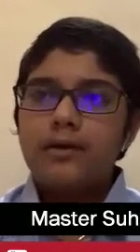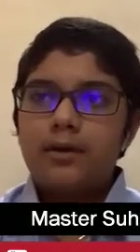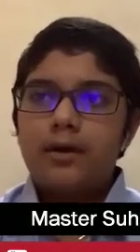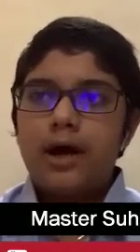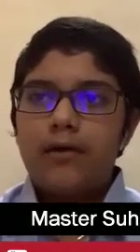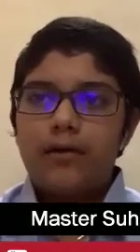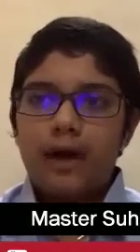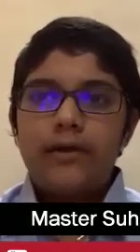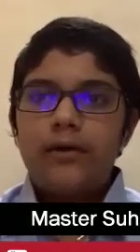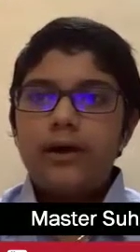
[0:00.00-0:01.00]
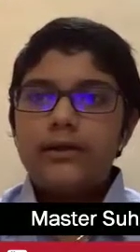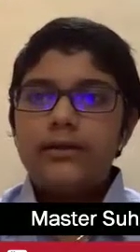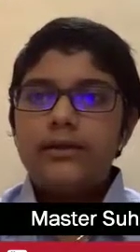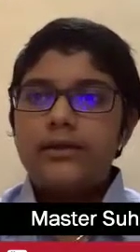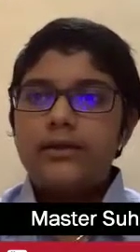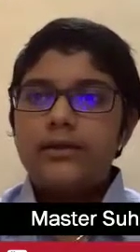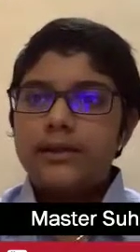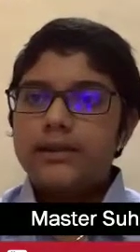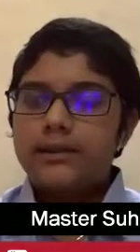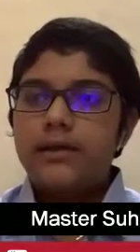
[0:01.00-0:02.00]
So, I would like to ask you this
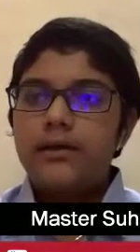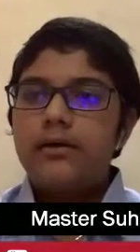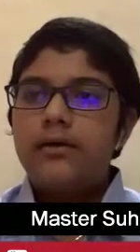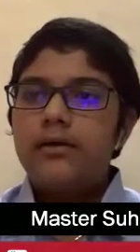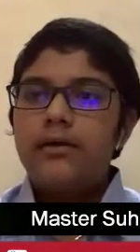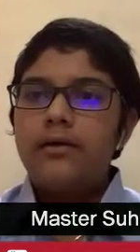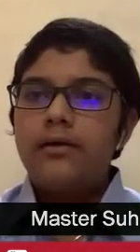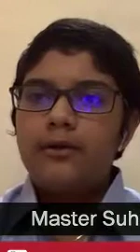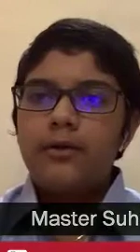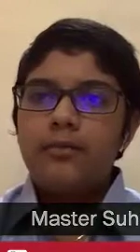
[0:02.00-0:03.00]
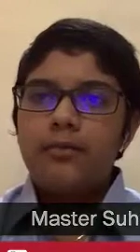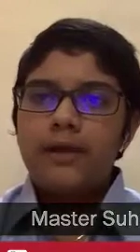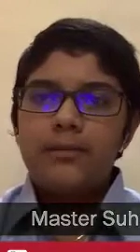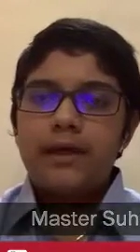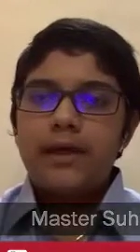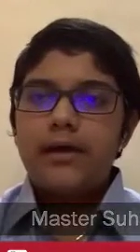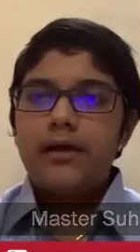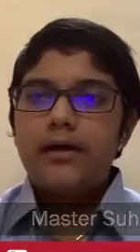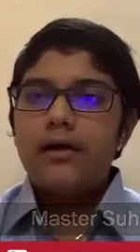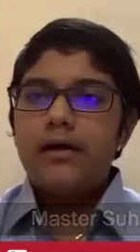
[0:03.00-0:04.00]
question, sir. Could you please speak
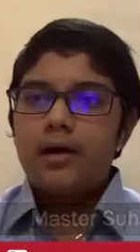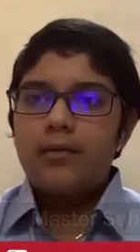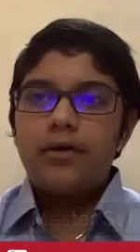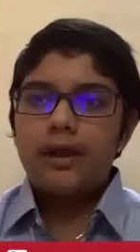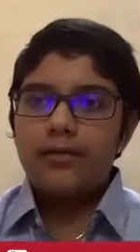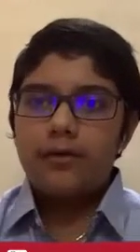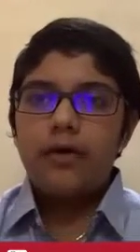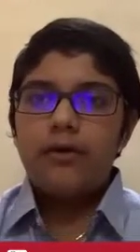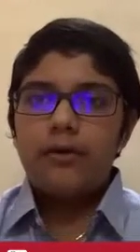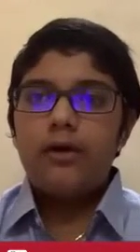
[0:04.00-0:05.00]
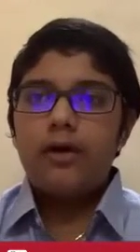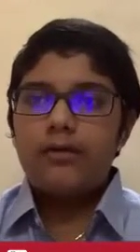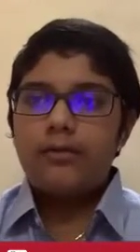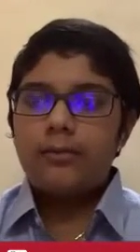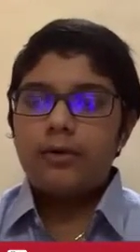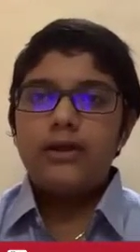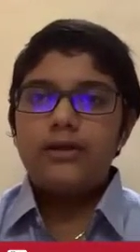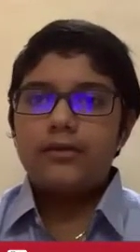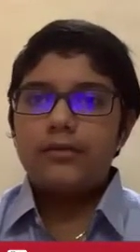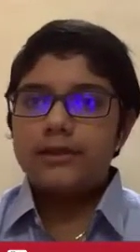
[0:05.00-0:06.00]
about the evolved role of a
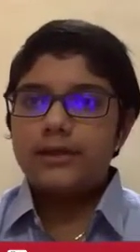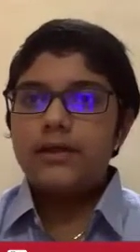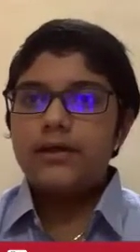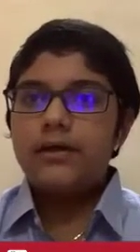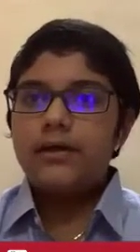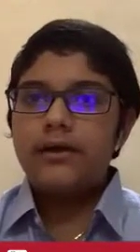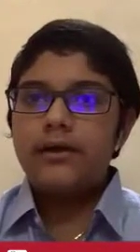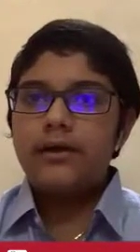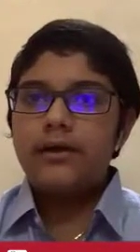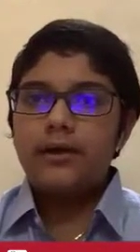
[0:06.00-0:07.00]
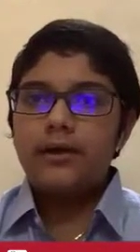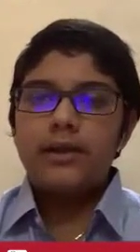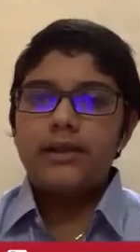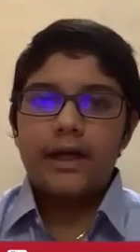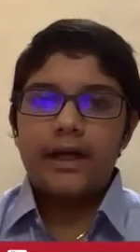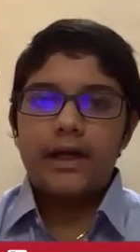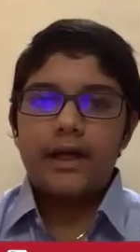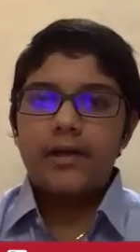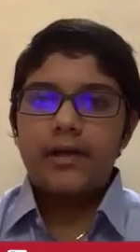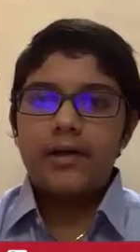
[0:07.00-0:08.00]
police officer during this
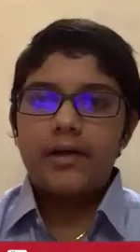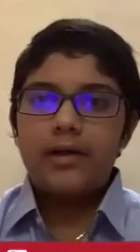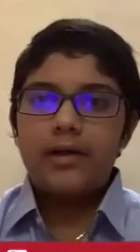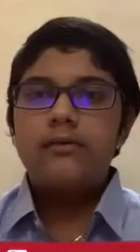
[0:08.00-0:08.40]
pandemic period?